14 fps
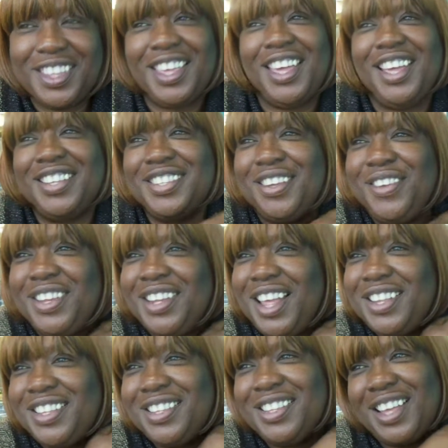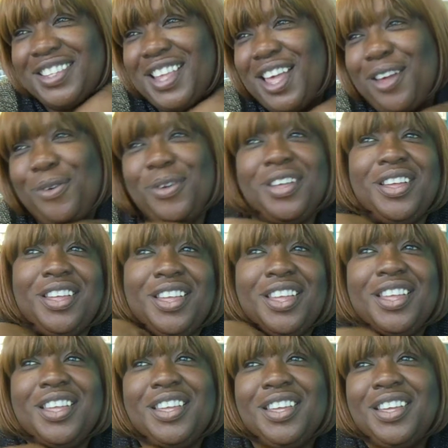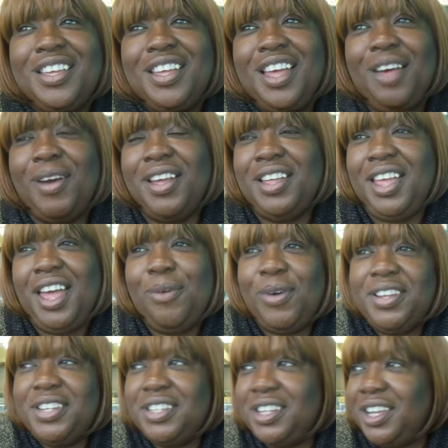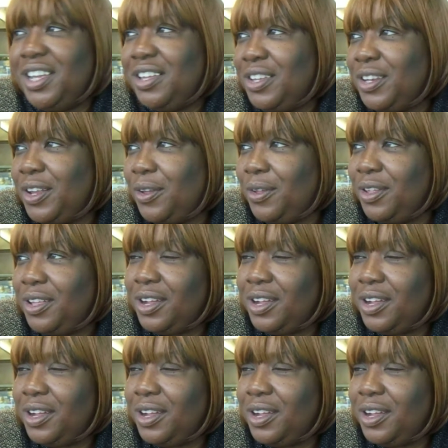yeah so that, that's how uh, how I, how I did it. So what know? was